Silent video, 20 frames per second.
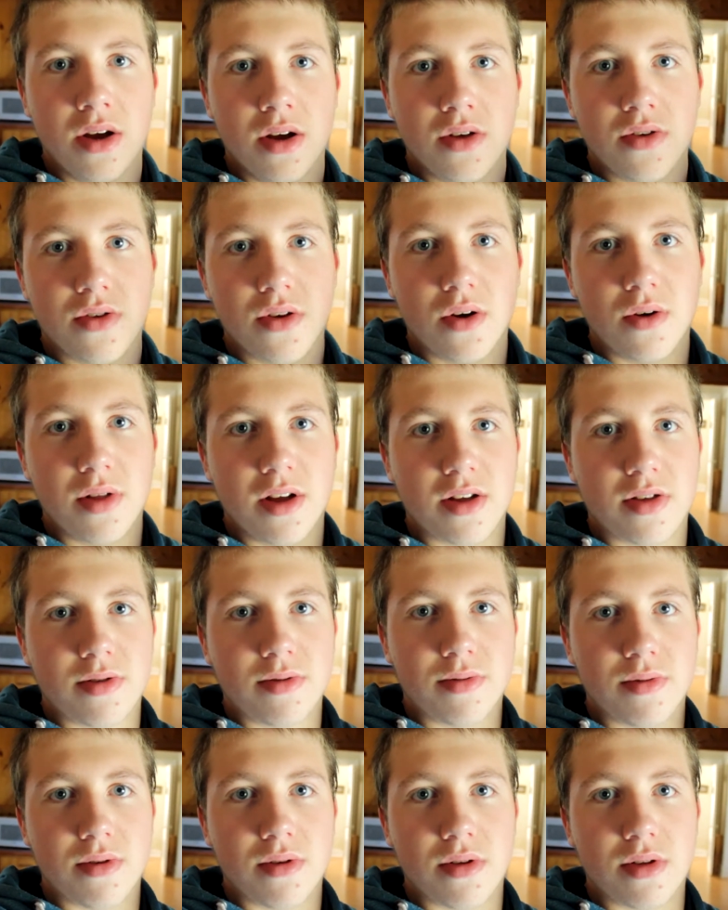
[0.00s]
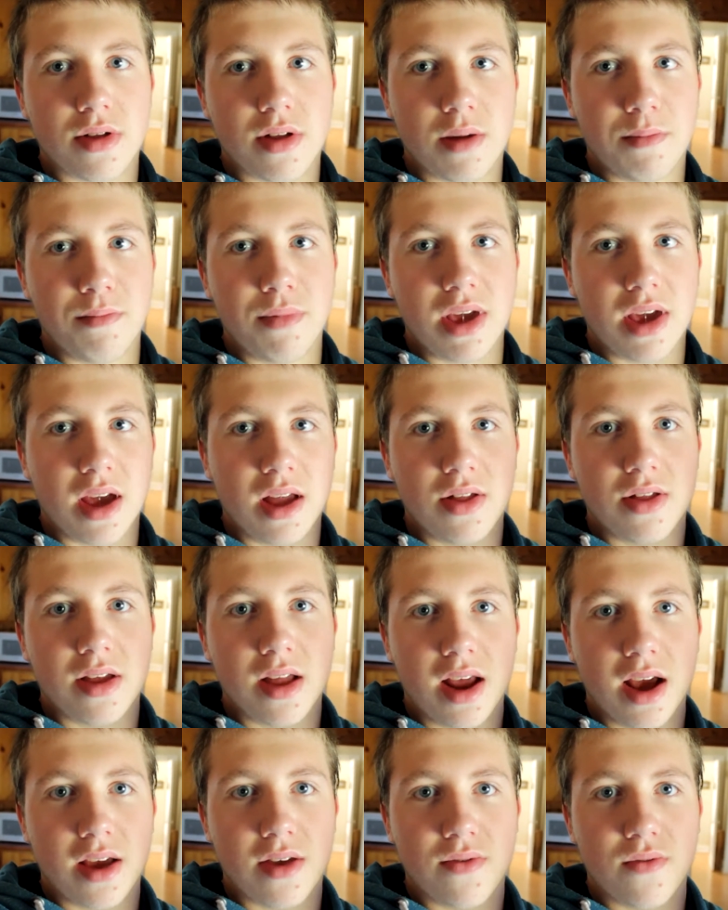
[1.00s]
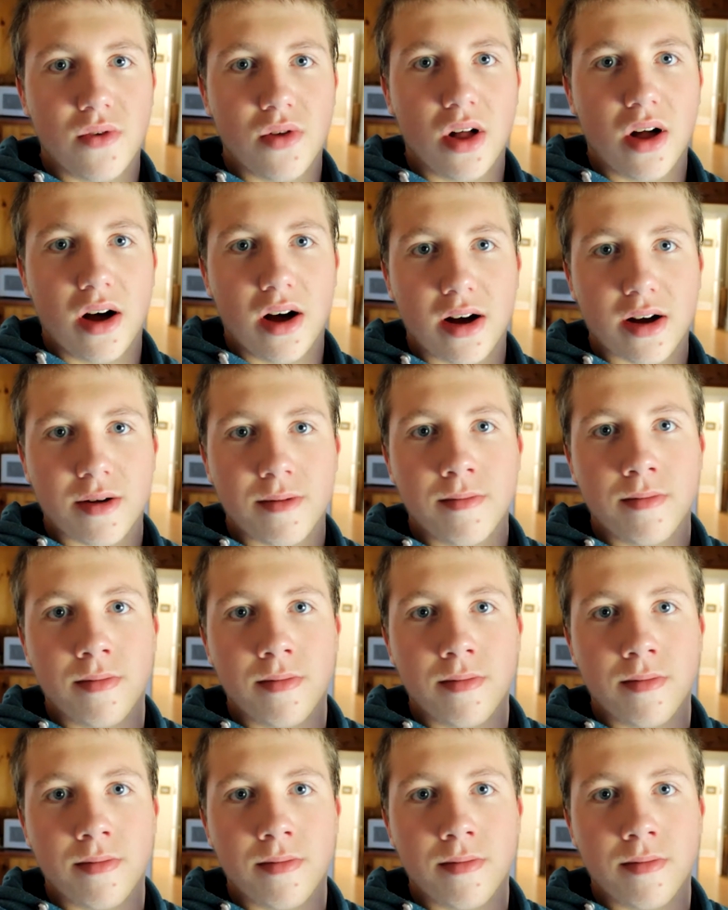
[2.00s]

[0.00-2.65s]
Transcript: So let's begin today's vlog